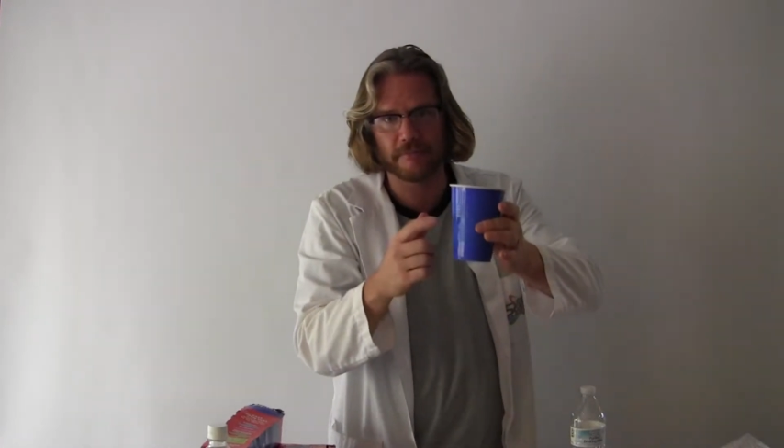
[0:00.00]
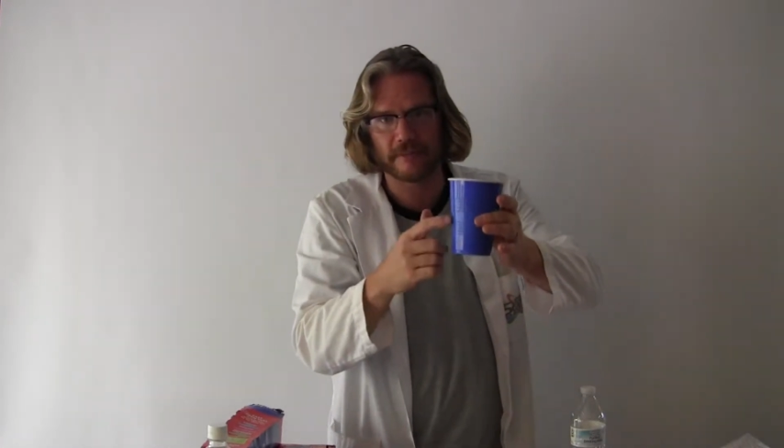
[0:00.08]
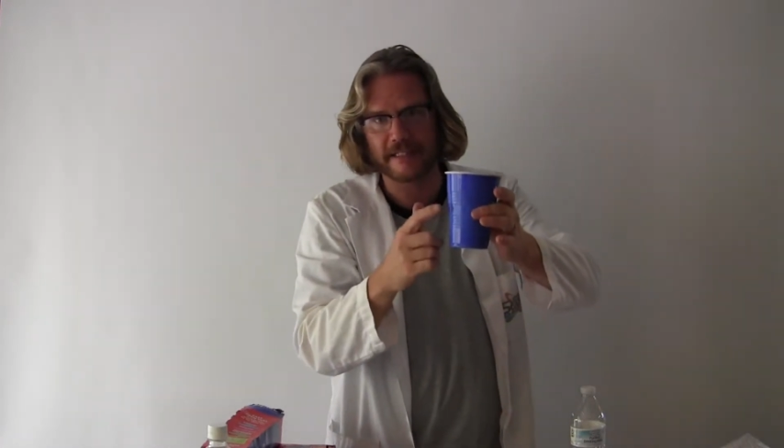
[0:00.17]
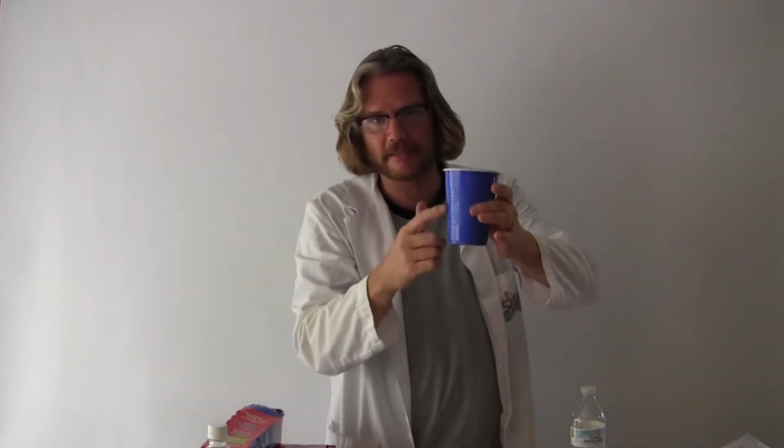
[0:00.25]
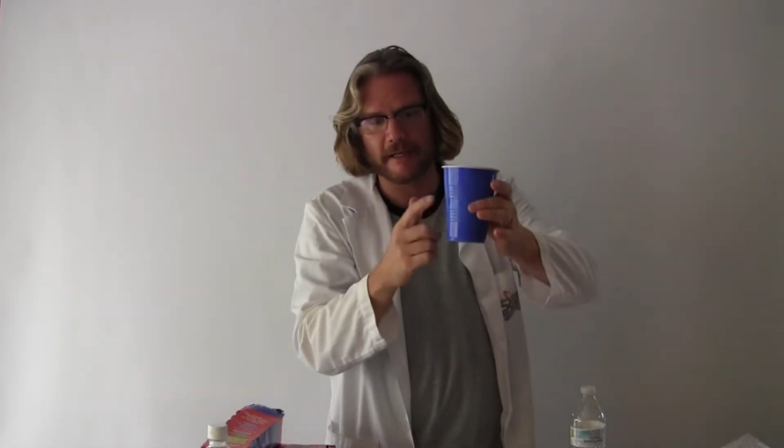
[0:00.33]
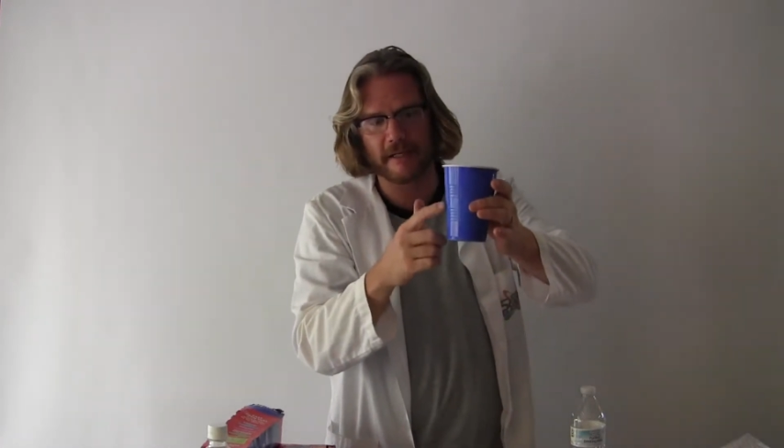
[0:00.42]

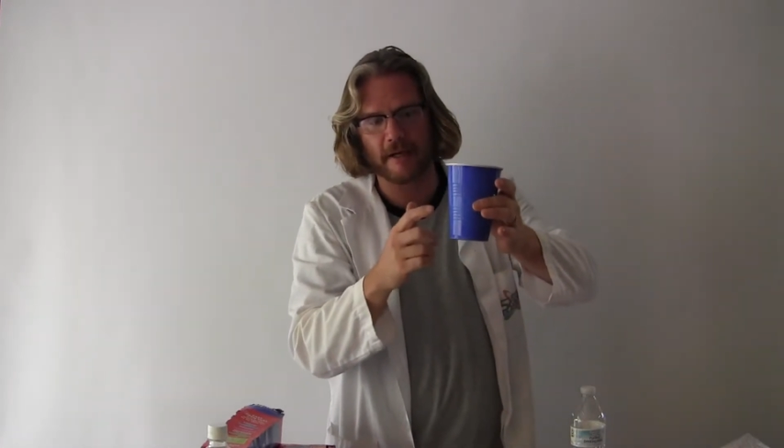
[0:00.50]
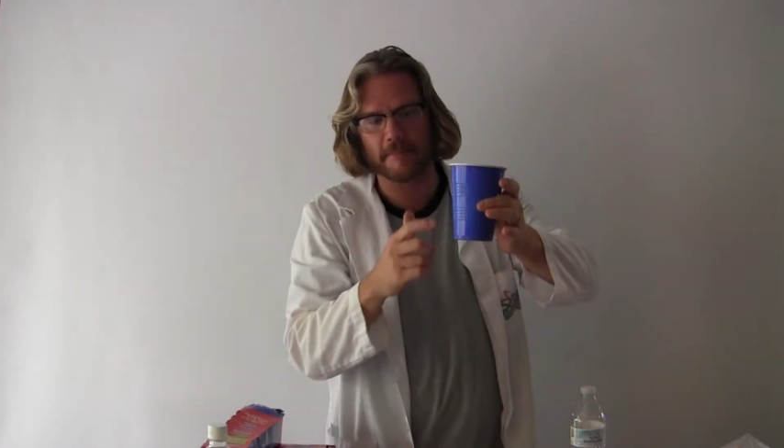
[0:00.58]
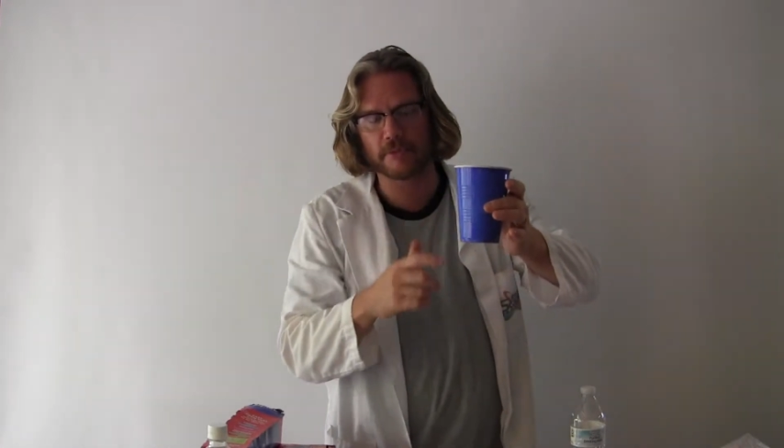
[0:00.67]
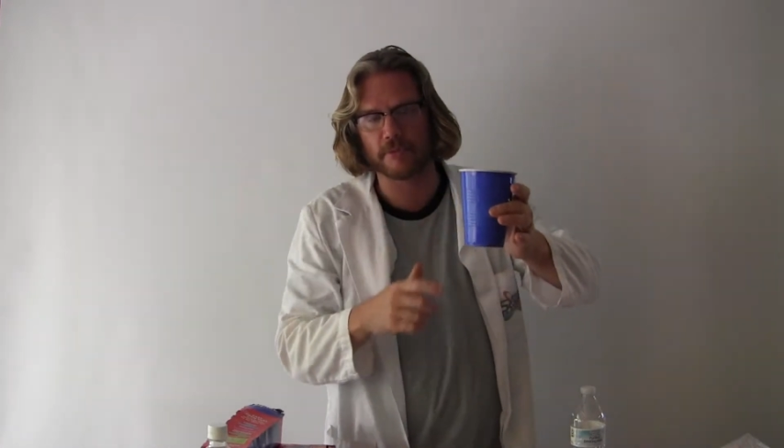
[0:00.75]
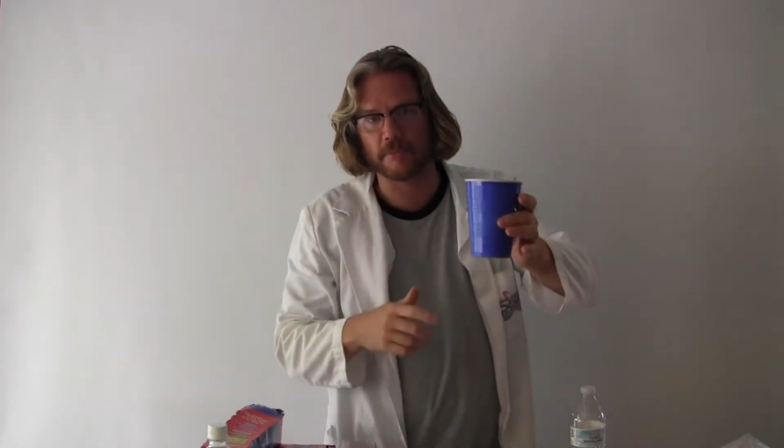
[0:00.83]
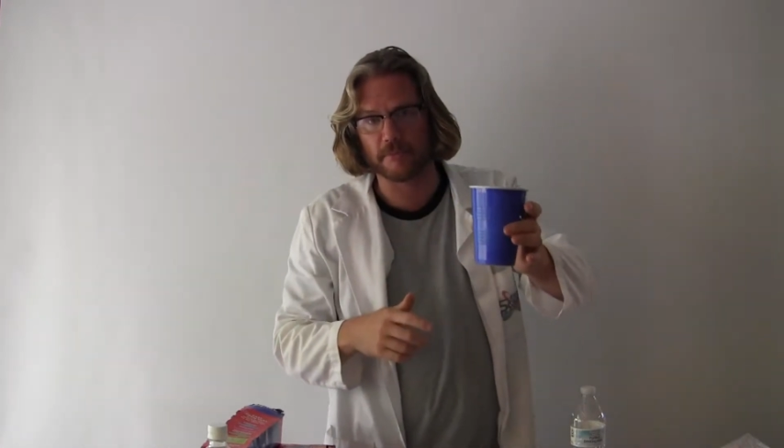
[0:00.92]
that's about how
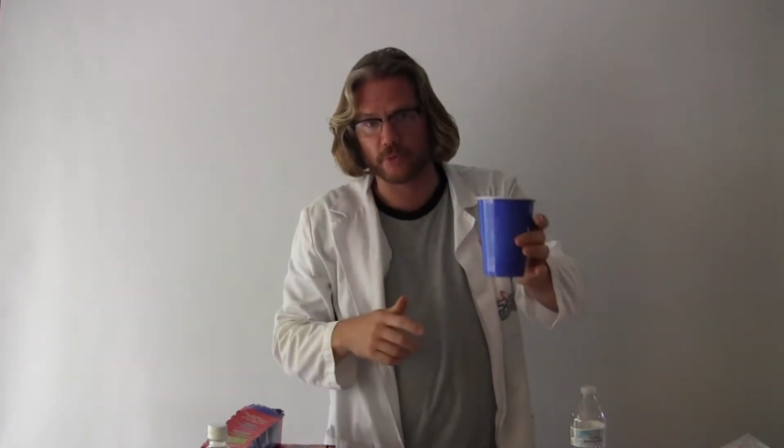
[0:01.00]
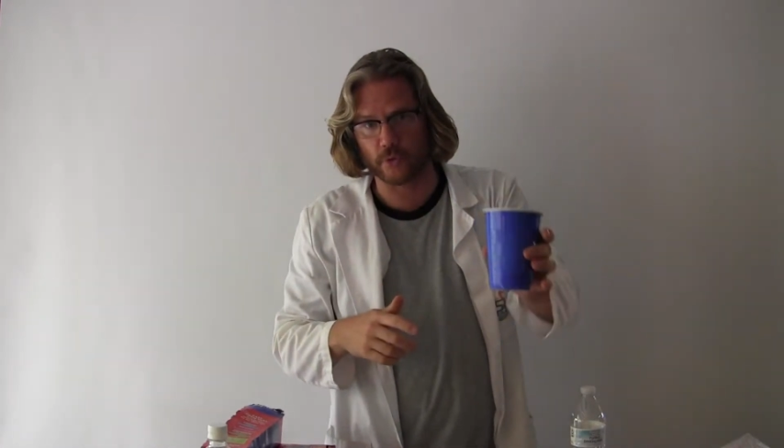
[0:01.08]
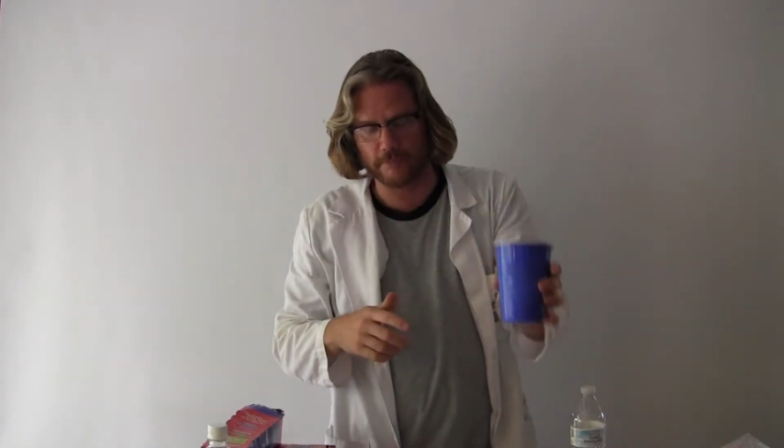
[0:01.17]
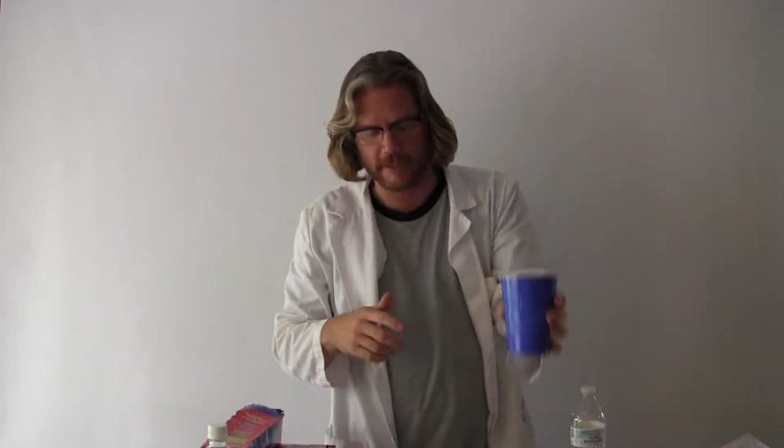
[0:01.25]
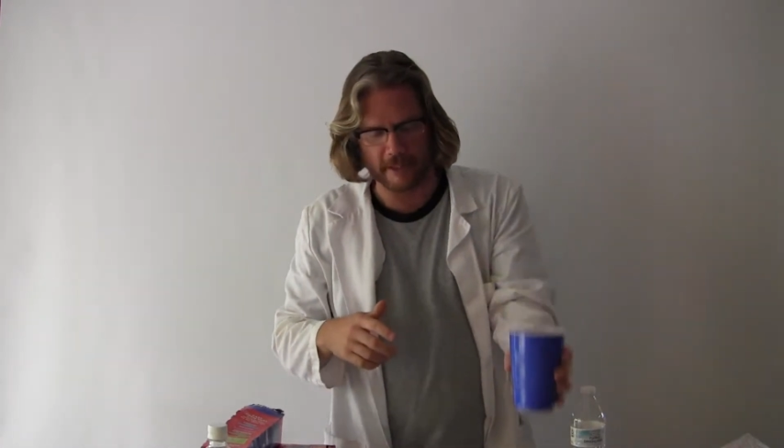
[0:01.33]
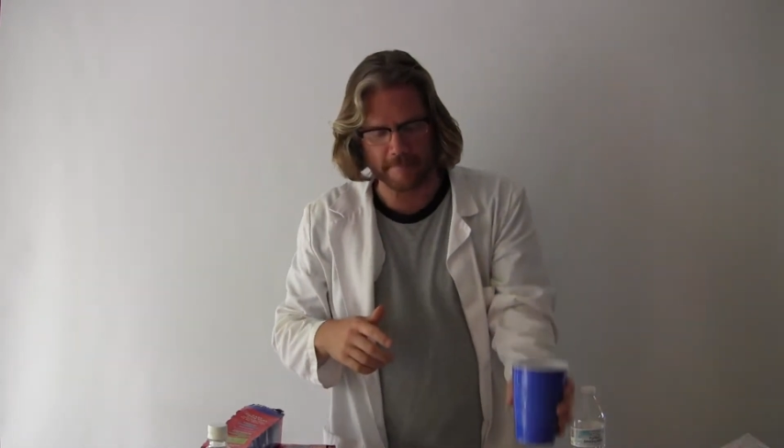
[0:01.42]
much will
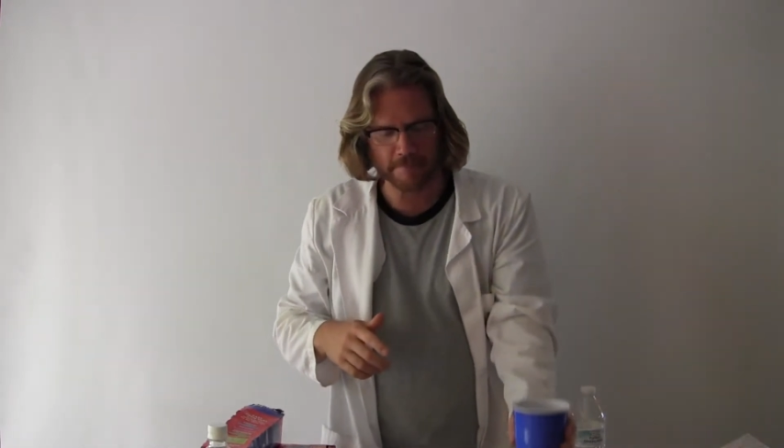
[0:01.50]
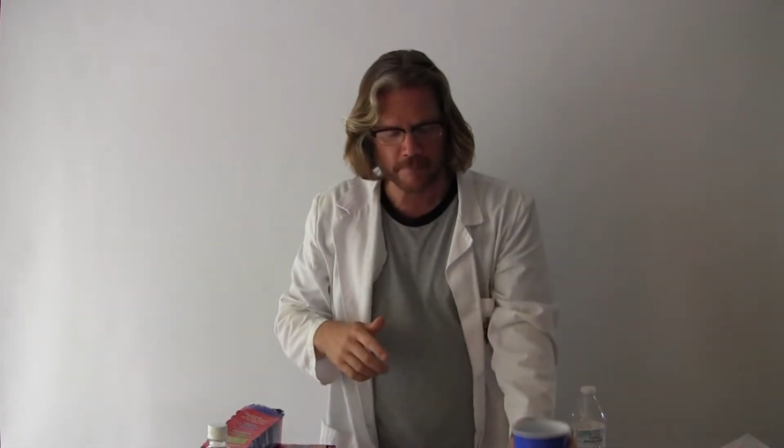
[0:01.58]
absorb there.